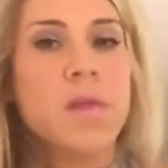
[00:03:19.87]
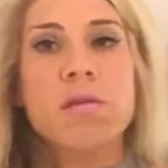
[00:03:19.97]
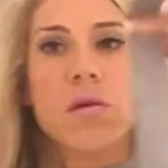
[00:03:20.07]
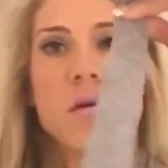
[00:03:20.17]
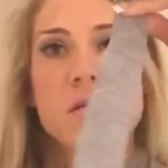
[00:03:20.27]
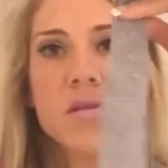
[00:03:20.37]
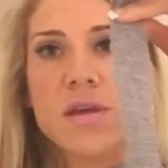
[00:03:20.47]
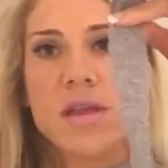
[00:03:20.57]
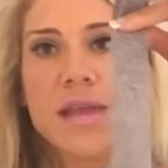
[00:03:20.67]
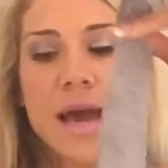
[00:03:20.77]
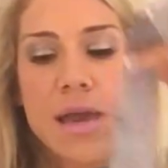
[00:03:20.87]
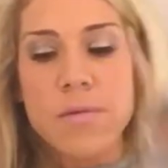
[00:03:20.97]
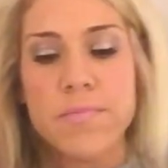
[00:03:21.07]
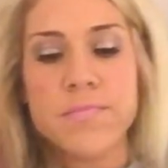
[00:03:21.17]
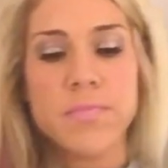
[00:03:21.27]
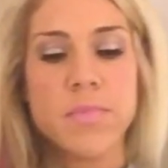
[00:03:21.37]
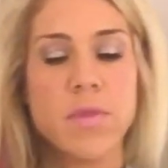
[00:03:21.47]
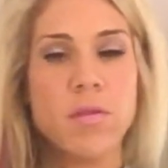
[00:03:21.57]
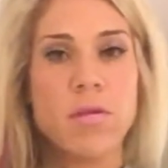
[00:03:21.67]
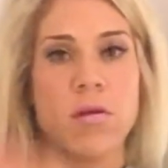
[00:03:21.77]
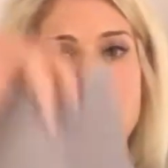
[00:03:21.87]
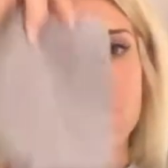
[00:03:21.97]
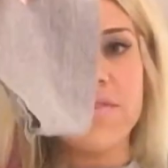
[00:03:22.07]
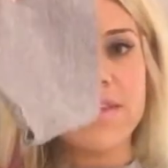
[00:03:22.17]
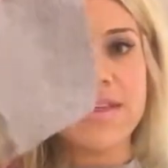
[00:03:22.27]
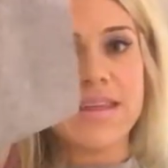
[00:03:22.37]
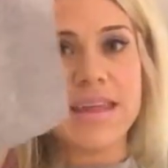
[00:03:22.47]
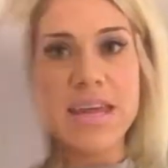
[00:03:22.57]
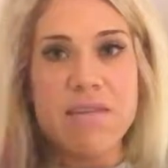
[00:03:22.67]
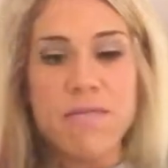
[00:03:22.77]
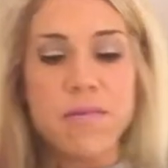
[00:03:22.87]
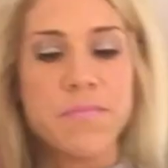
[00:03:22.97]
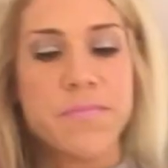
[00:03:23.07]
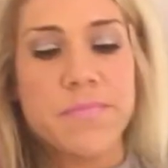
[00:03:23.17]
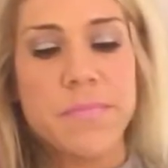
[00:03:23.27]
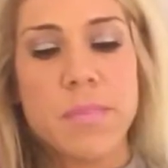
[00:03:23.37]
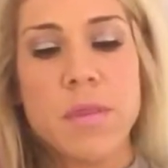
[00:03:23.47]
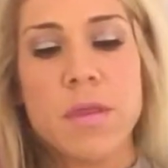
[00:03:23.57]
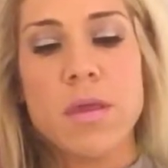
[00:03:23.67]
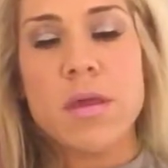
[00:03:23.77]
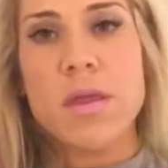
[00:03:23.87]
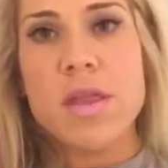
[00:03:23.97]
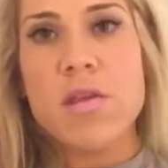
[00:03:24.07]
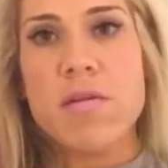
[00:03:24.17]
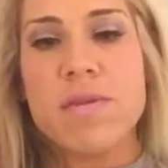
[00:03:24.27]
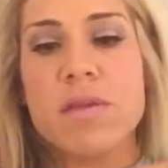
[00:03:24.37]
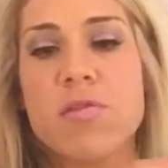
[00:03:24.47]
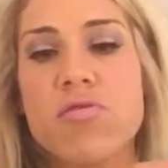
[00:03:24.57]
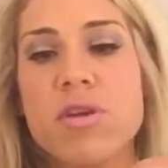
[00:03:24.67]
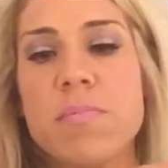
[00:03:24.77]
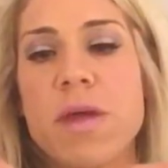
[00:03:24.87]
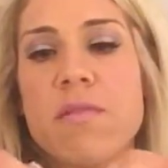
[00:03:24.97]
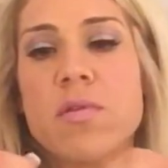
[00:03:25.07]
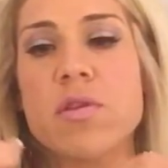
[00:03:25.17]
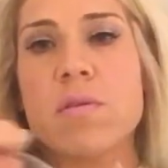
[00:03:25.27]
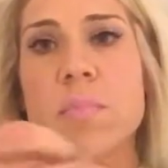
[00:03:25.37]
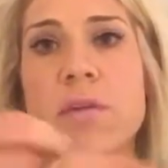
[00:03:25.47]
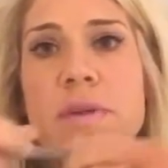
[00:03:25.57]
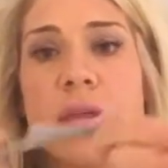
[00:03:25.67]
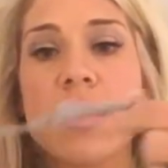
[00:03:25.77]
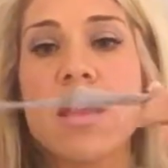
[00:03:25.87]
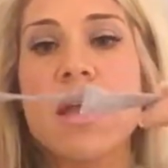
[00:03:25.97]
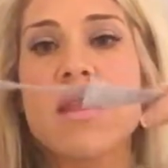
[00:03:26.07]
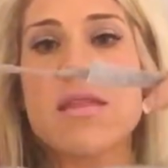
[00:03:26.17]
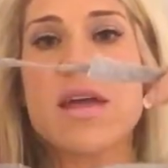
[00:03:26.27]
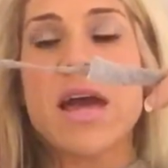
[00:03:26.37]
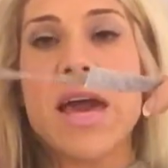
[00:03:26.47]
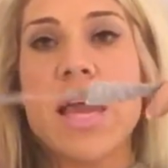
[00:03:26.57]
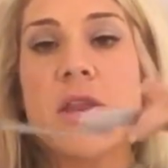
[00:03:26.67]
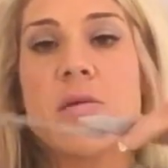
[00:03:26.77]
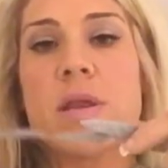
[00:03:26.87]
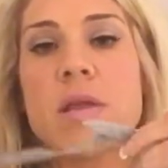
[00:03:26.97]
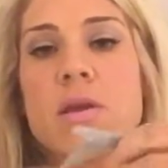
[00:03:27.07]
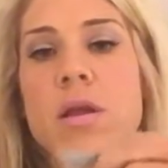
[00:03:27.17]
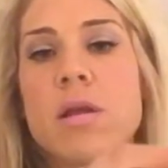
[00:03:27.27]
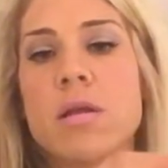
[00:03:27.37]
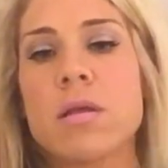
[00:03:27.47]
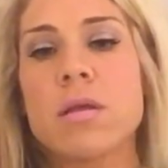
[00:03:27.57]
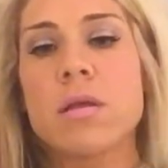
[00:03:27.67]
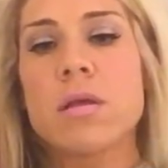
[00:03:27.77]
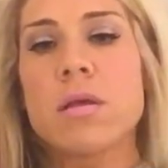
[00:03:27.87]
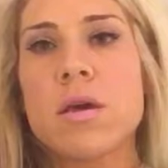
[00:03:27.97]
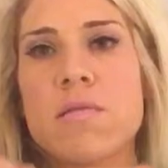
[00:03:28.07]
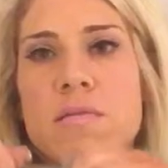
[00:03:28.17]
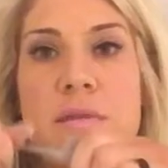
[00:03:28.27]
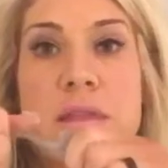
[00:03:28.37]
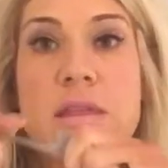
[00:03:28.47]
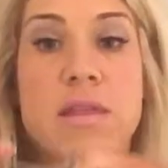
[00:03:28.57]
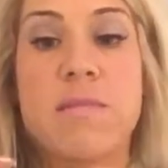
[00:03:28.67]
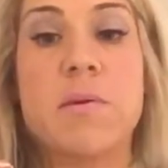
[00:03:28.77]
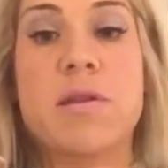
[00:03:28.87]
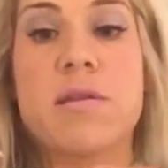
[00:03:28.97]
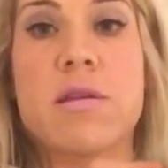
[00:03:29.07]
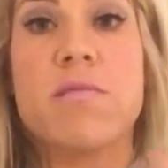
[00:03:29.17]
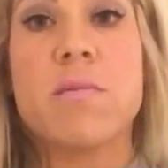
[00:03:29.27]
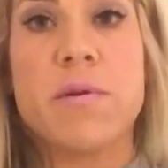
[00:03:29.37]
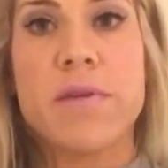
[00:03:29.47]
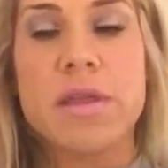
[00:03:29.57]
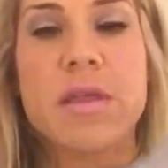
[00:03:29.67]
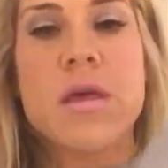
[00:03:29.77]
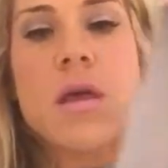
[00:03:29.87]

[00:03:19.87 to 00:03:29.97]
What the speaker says: So I'll just cut that off of the sleeve, and then you have this strip left, which is perfect to tie. And you can either, oh, see, this part doesn't have to be perfect.